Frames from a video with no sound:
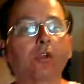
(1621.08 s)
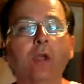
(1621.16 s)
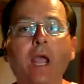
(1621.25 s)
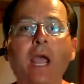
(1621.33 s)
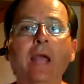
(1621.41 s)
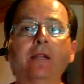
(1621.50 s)

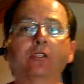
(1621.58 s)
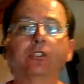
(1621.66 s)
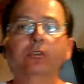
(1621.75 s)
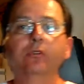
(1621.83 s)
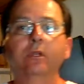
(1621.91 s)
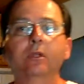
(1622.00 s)
Your
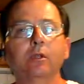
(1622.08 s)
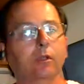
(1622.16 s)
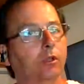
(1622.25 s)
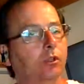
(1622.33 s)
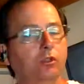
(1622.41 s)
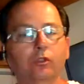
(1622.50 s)
attitude,
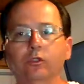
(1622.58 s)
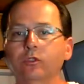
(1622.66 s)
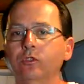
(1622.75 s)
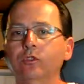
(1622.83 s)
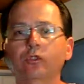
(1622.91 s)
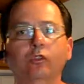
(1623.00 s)

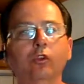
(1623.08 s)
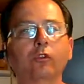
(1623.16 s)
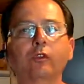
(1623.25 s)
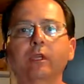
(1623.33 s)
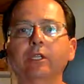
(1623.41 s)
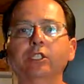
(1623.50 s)
you'll
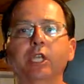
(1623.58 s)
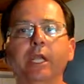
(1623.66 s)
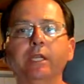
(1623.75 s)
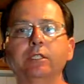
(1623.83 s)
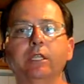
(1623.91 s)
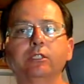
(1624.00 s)
see a
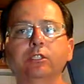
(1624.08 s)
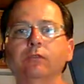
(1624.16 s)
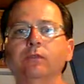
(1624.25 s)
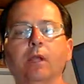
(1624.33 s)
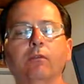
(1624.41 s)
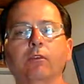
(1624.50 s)
change that
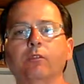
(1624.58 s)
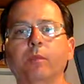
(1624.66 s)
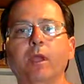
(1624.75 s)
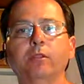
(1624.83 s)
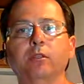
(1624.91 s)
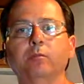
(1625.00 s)
you've never
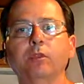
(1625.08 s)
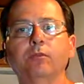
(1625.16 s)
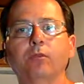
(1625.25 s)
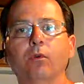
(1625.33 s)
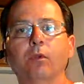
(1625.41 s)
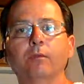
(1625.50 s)
expected
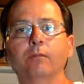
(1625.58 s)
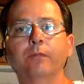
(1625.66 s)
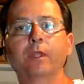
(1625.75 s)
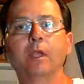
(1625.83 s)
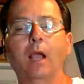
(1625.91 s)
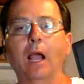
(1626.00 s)
before.
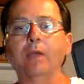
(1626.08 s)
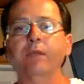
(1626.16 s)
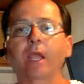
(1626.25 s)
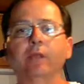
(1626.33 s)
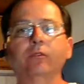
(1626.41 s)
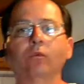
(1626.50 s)
I've
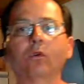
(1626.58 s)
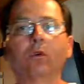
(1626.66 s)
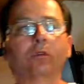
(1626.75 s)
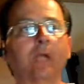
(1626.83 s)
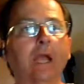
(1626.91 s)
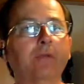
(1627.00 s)
had the
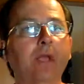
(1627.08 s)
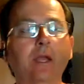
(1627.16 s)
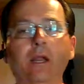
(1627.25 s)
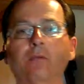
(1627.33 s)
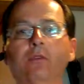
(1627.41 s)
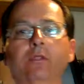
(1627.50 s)
world. I've
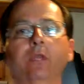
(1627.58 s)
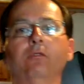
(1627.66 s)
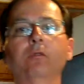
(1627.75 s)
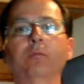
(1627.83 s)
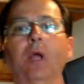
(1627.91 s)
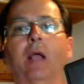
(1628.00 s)
had everything
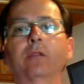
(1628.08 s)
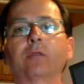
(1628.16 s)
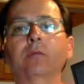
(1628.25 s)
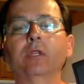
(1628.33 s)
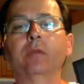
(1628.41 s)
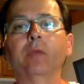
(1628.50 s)
you can
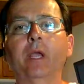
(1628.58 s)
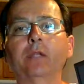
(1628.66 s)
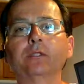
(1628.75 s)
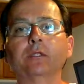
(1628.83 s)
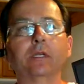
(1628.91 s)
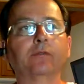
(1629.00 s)
possibly
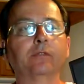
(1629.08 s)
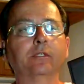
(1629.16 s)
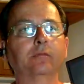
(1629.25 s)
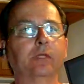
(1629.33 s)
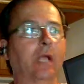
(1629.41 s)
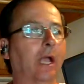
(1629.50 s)
imagine given
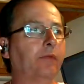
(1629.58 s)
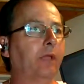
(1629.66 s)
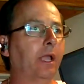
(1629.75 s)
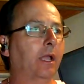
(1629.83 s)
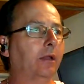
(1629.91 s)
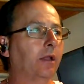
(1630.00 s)
to me.
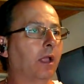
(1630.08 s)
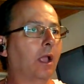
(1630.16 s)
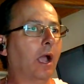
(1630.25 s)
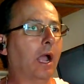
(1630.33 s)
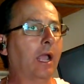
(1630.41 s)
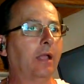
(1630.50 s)

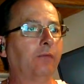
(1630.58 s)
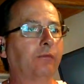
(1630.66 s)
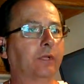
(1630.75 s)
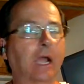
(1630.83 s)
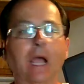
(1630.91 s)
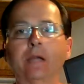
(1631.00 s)

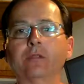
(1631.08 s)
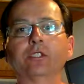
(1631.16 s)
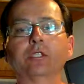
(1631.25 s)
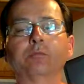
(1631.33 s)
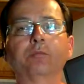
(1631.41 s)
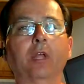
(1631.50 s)
God has
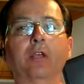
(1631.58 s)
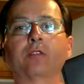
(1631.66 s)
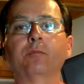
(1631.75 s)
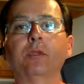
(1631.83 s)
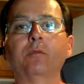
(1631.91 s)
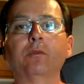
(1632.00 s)
just
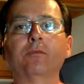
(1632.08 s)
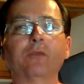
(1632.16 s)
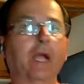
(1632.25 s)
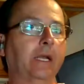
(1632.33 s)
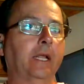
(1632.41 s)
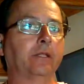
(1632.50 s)
blessed me with
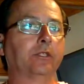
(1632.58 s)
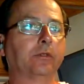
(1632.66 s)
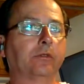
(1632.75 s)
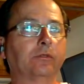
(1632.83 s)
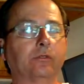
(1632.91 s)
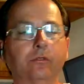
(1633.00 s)

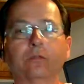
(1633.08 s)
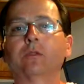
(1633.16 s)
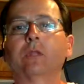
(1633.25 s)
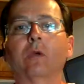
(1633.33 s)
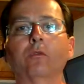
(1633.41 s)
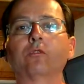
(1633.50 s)
financial.
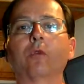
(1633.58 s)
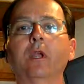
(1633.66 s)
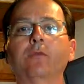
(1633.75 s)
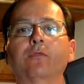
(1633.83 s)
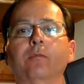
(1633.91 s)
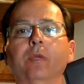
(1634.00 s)
That was
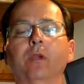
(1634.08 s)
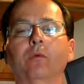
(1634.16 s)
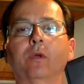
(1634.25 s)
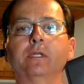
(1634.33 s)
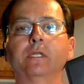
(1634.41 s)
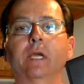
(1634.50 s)
great for me at
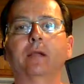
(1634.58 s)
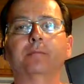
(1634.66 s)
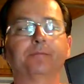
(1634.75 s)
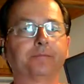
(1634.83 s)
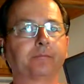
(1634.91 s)
one time.